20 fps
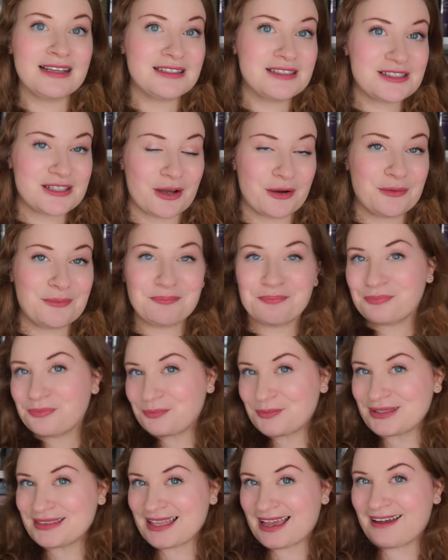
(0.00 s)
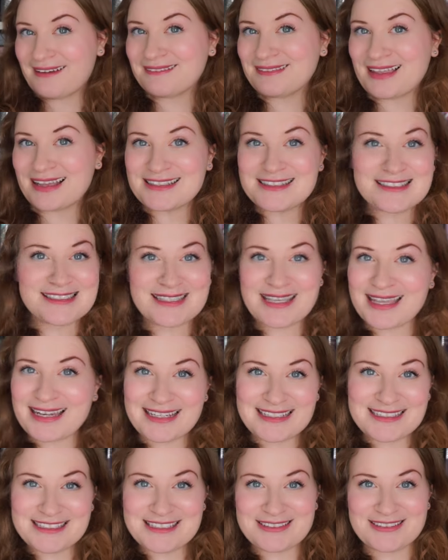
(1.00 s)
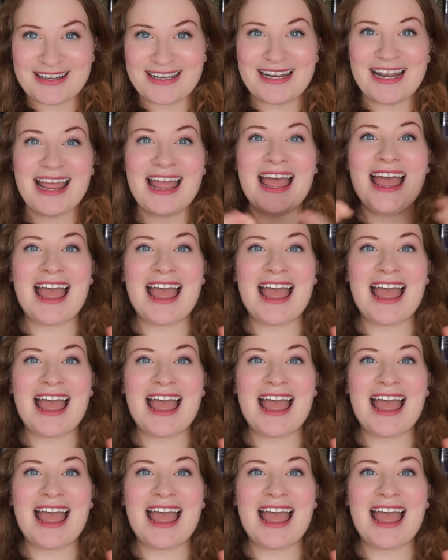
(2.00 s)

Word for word: So with that, let's get into it.